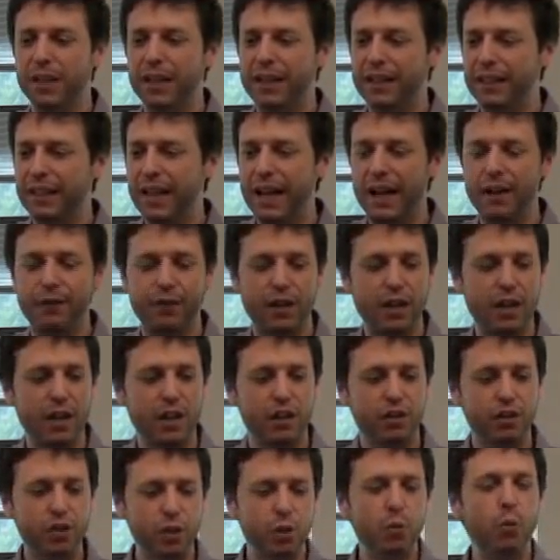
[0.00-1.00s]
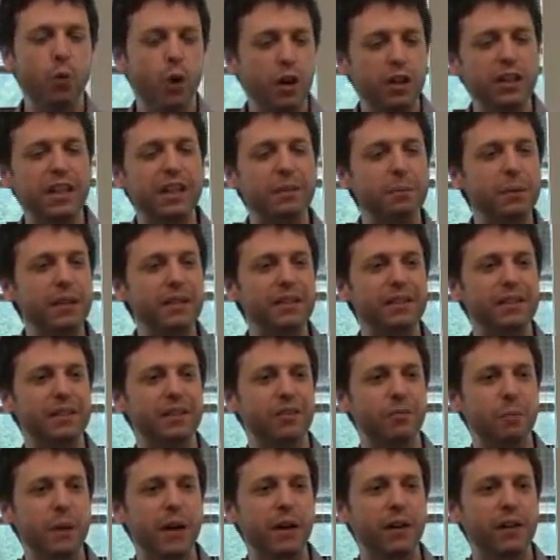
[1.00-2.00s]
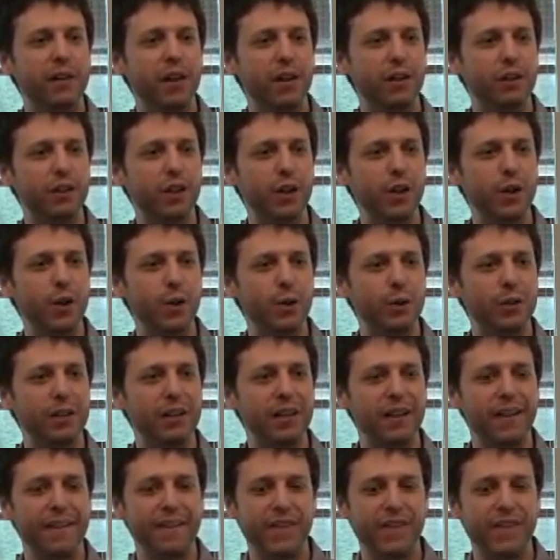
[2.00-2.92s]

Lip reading: I can have two working pieces of parallel code